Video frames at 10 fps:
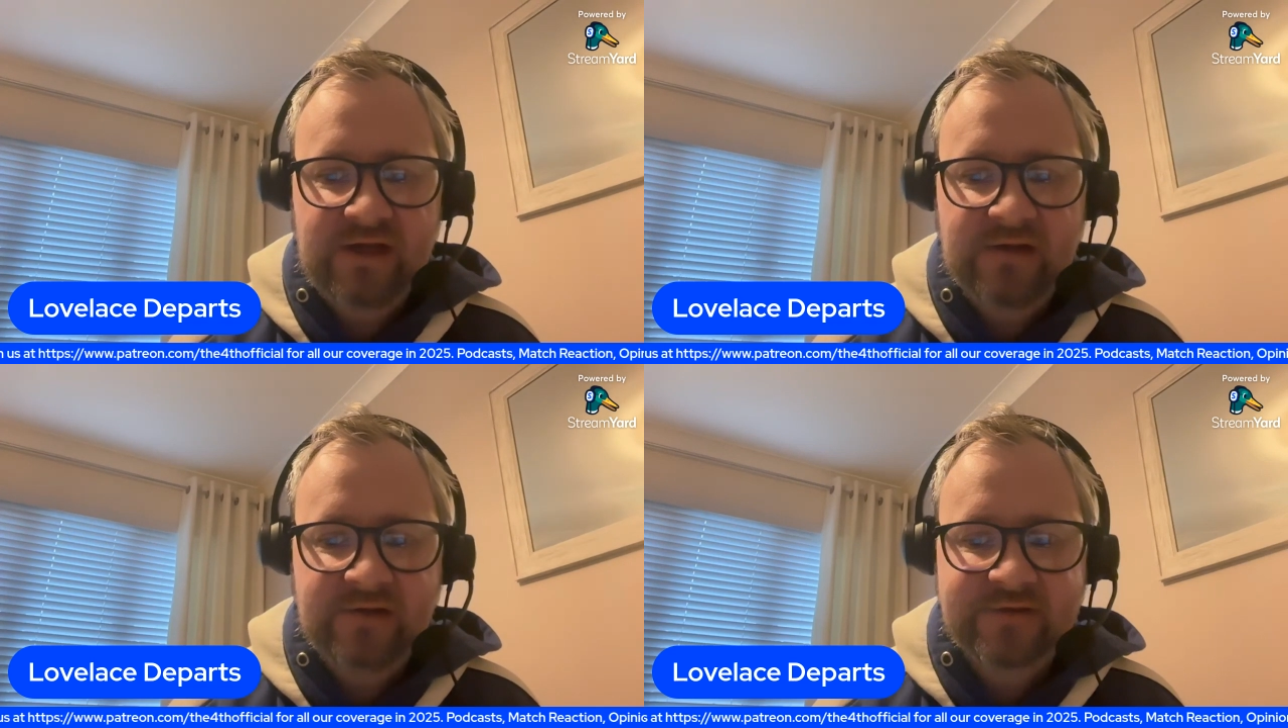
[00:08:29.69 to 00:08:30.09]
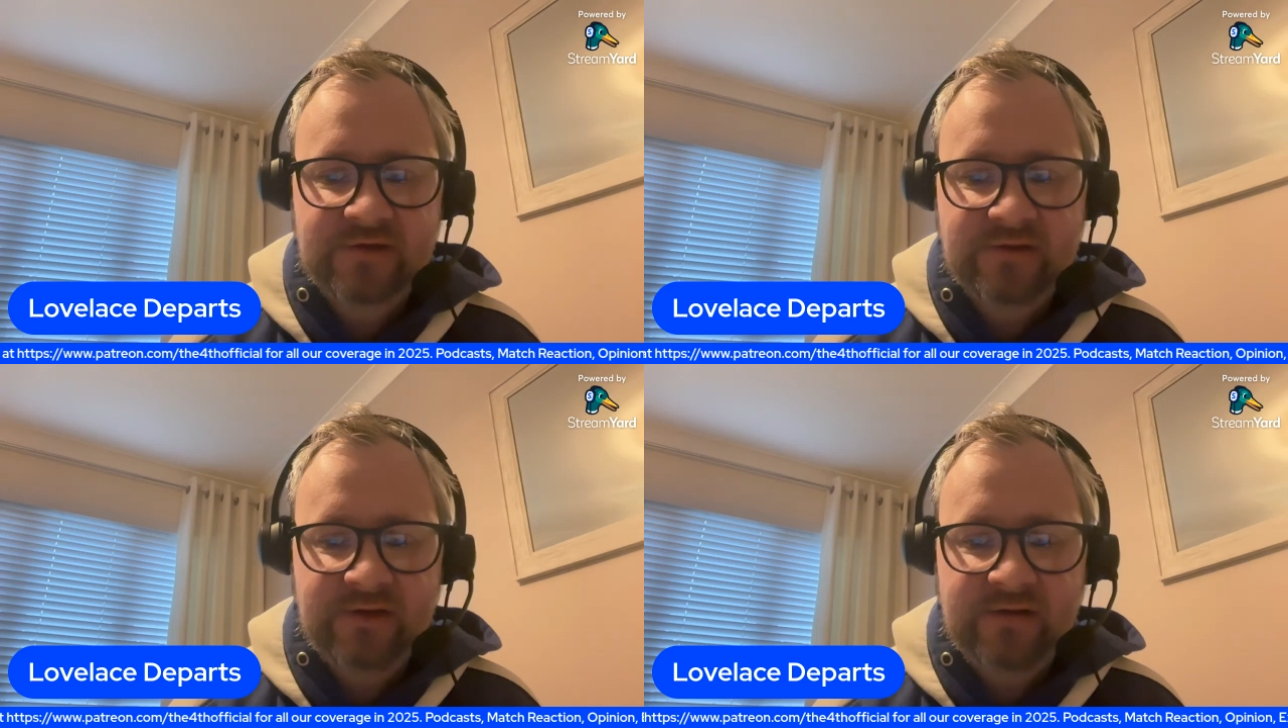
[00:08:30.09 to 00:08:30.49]
And
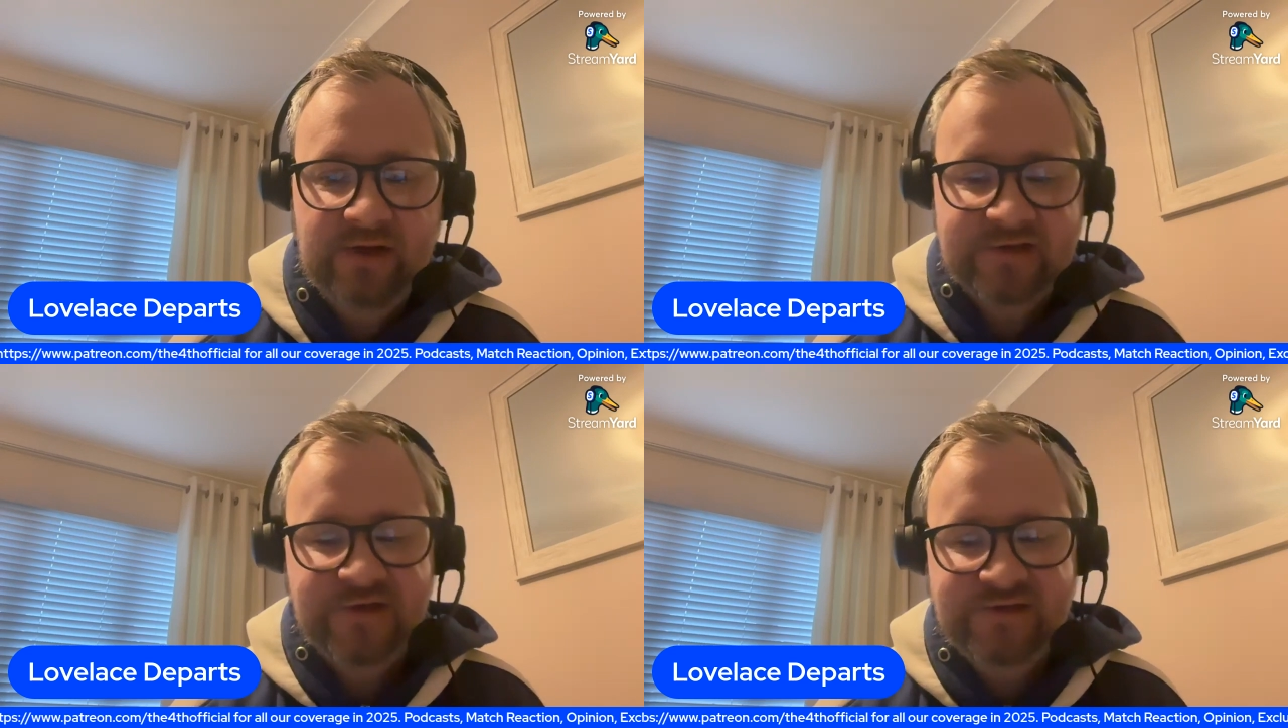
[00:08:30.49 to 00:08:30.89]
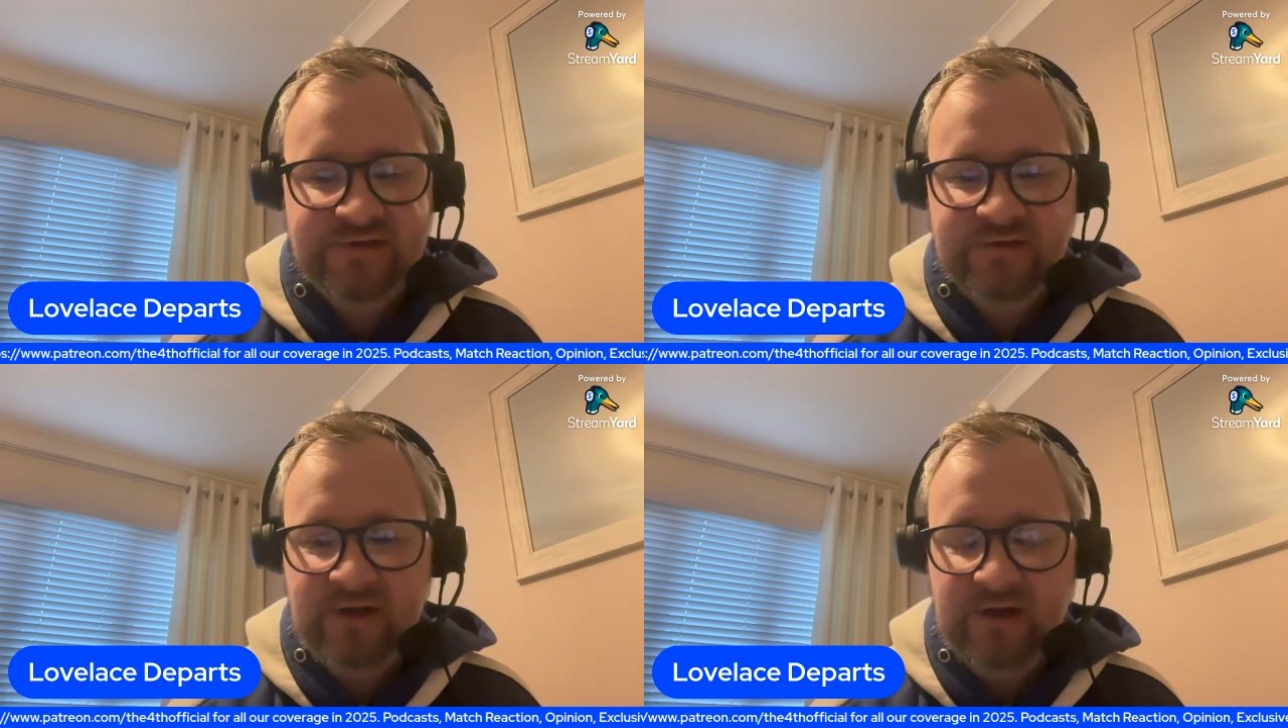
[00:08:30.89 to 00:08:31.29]
certainly next
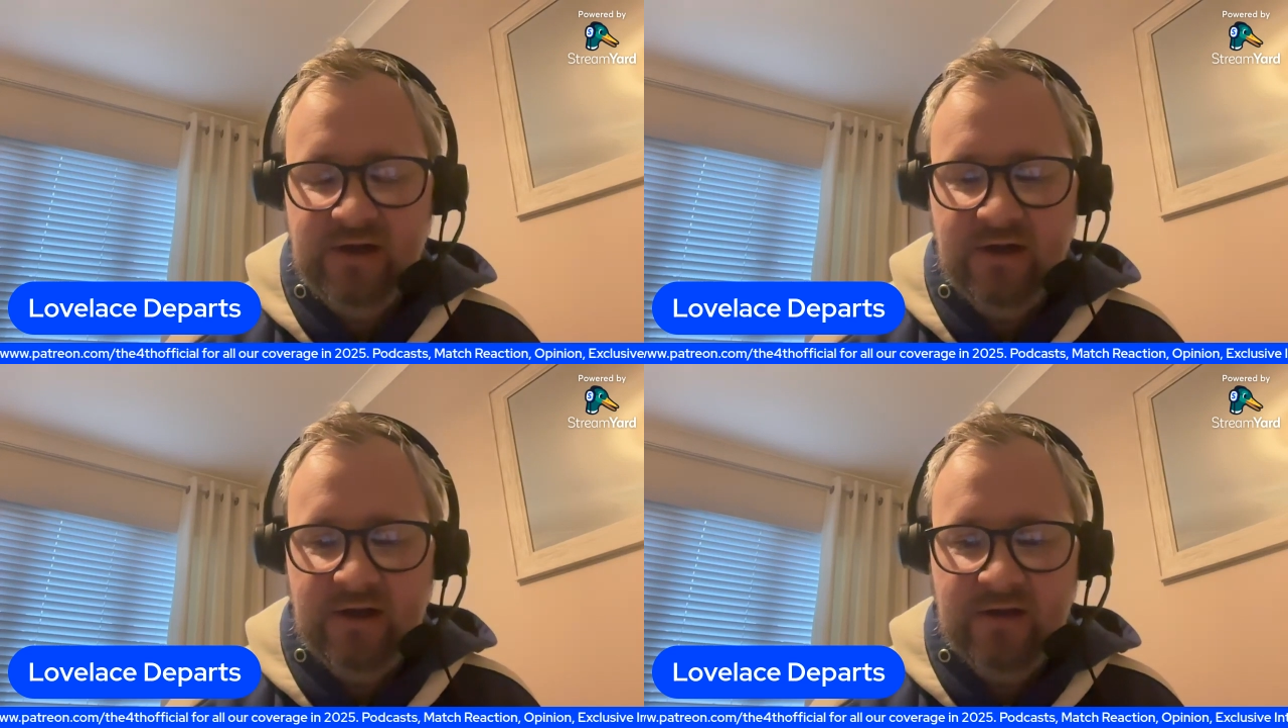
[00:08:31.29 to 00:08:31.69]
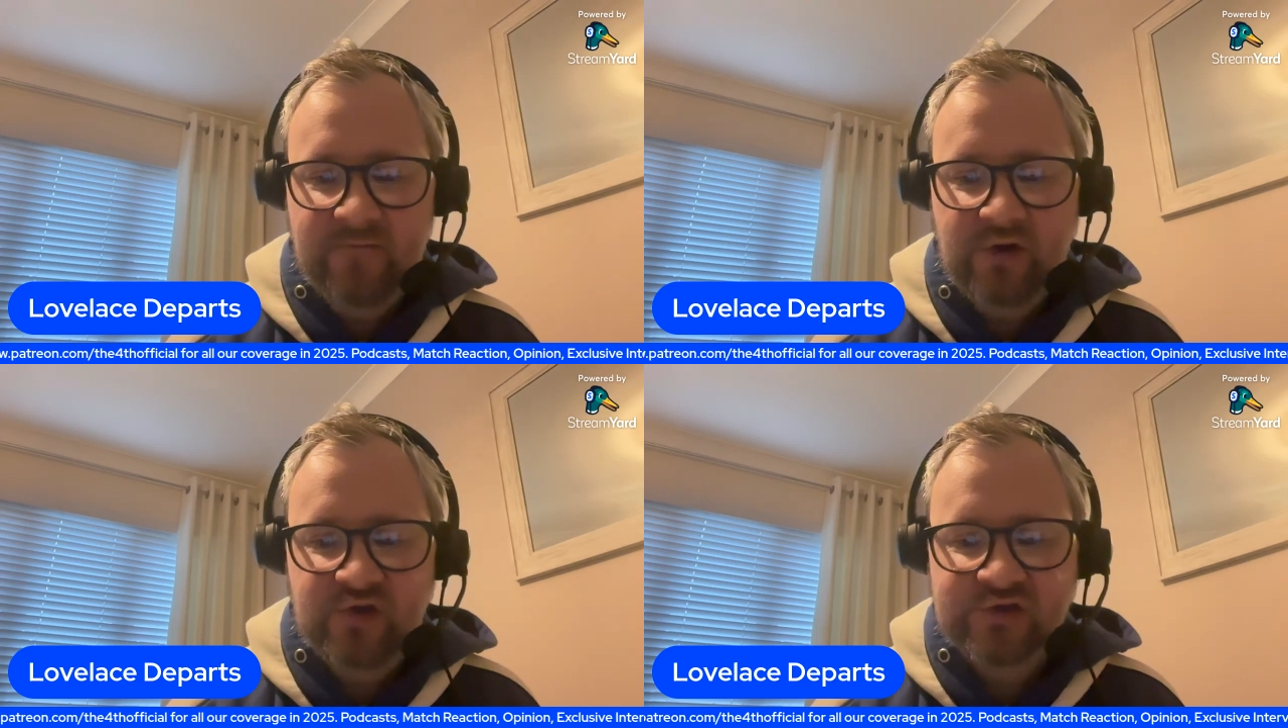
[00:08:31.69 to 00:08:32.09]
season,
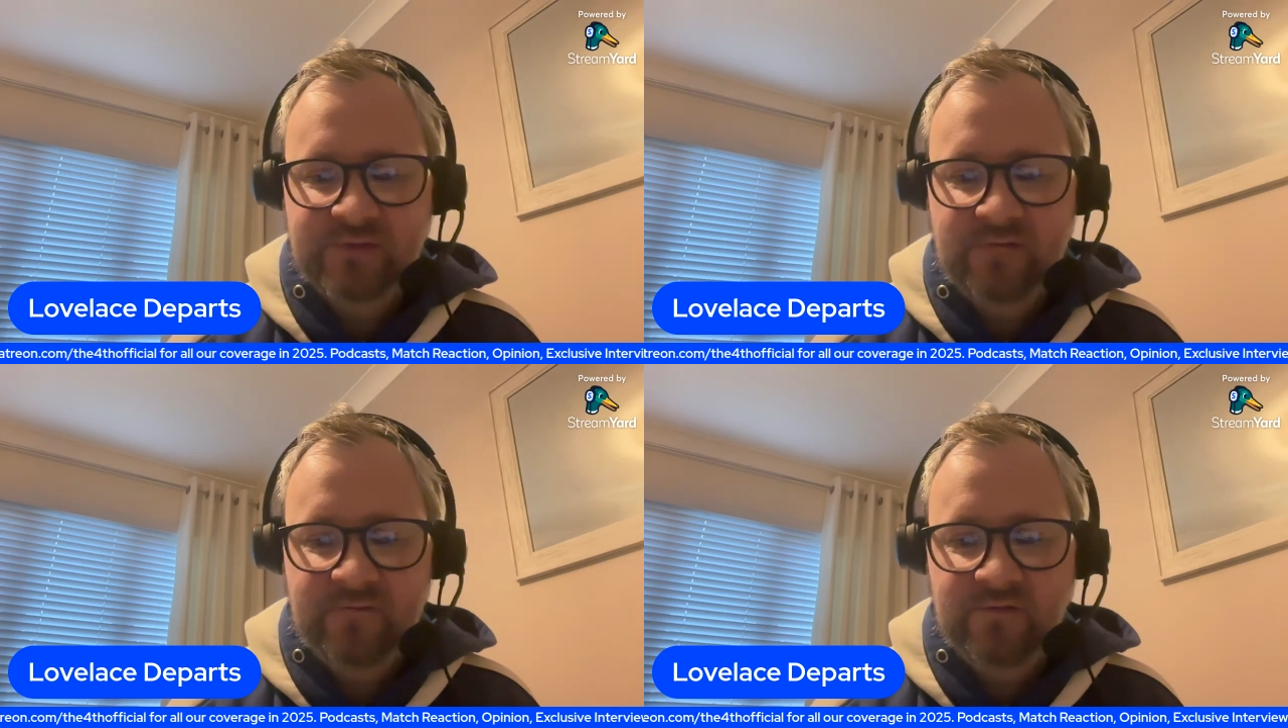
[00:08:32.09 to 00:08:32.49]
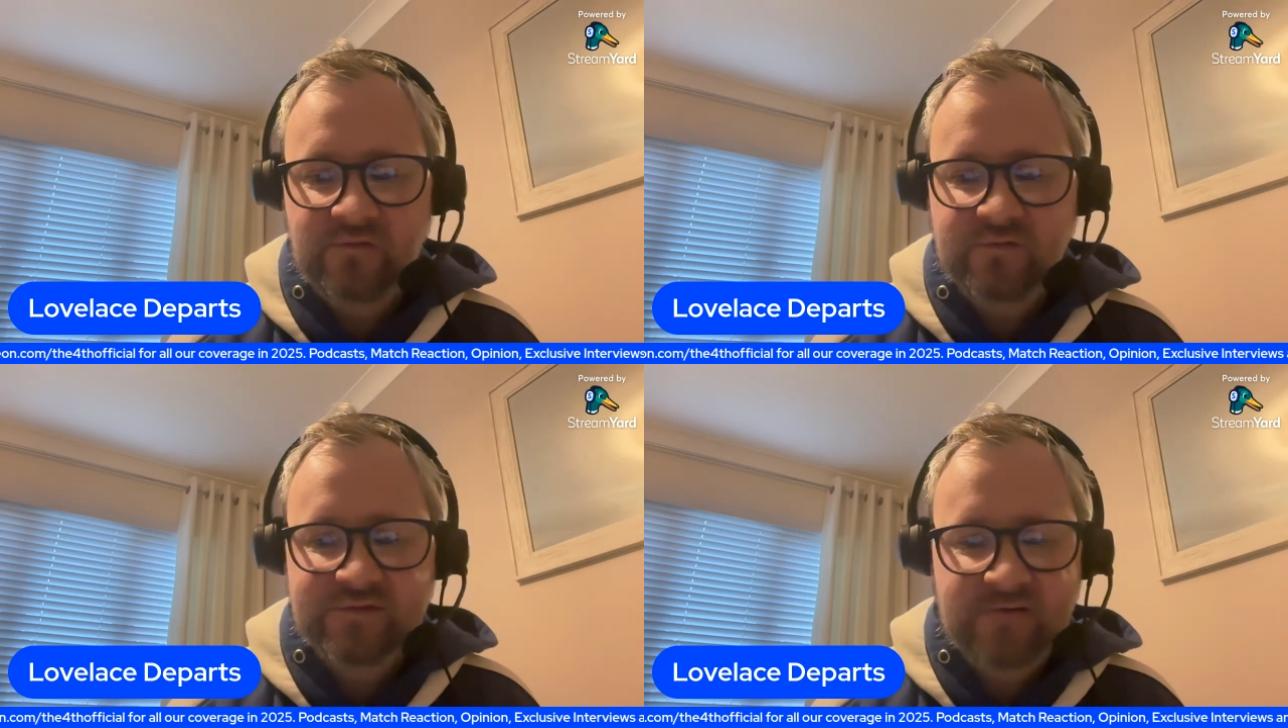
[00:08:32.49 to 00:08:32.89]
the Rangers
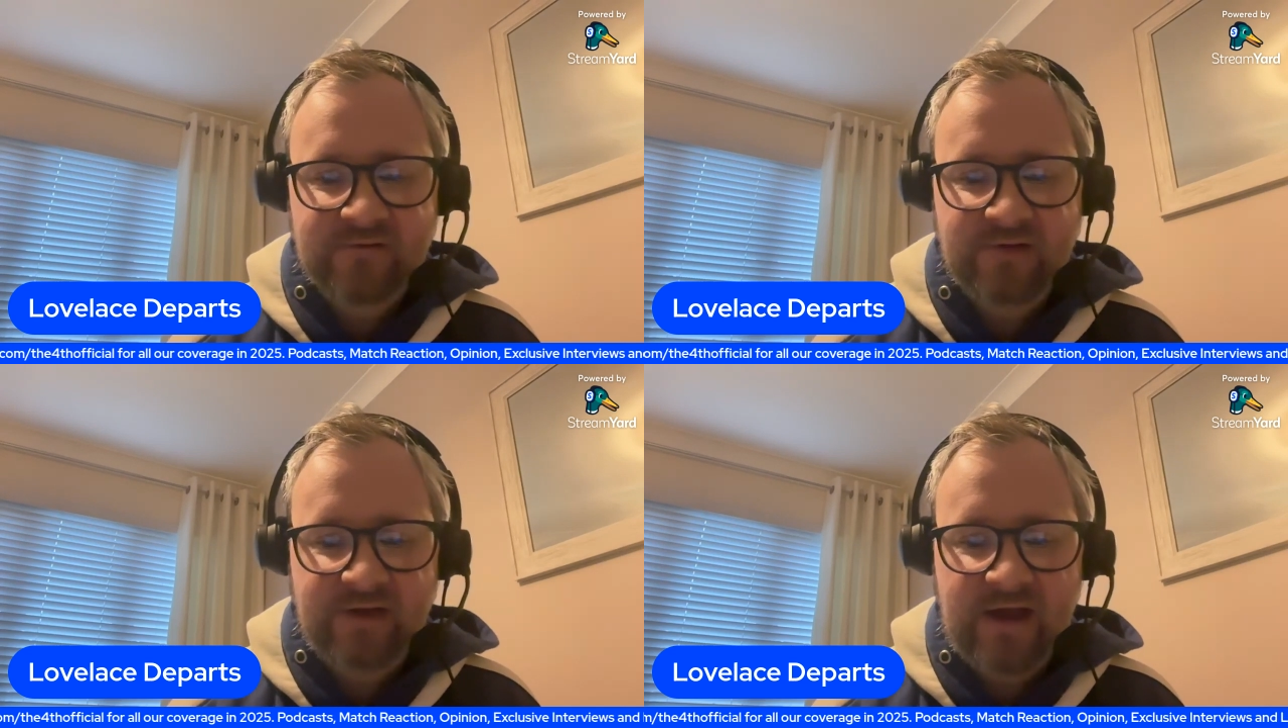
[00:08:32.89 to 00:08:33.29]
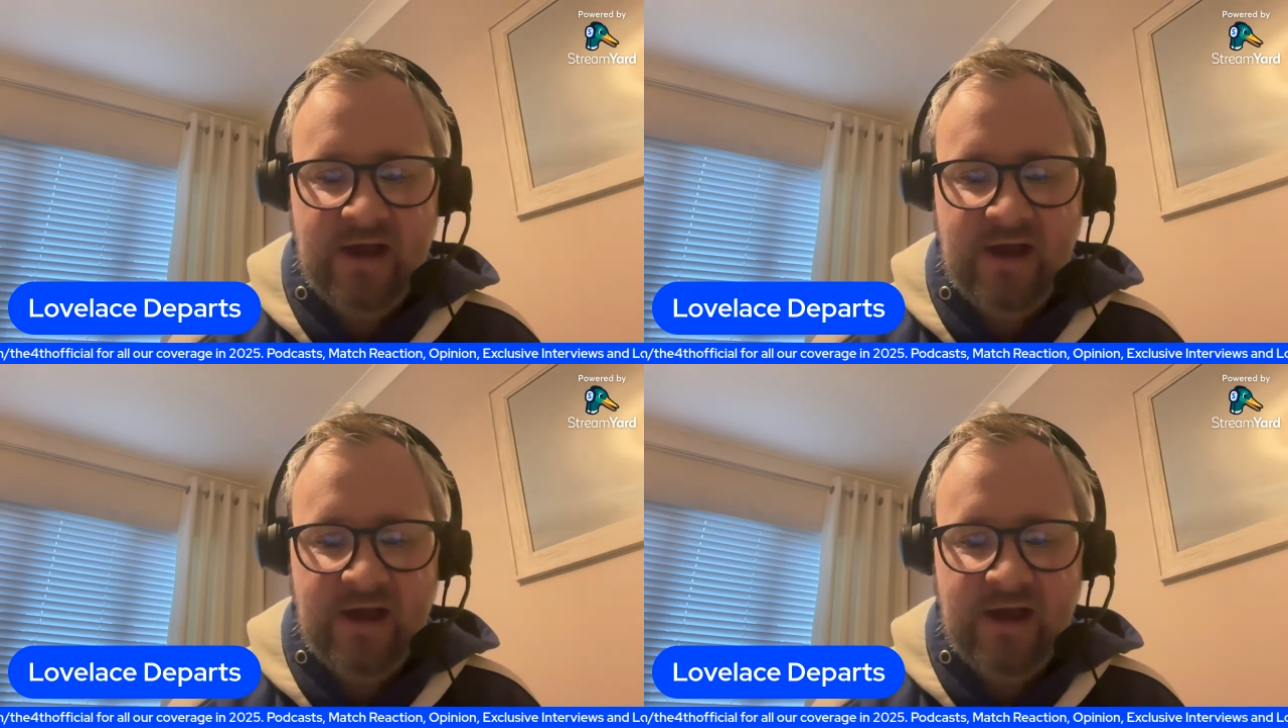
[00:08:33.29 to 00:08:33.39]
midfield will certainly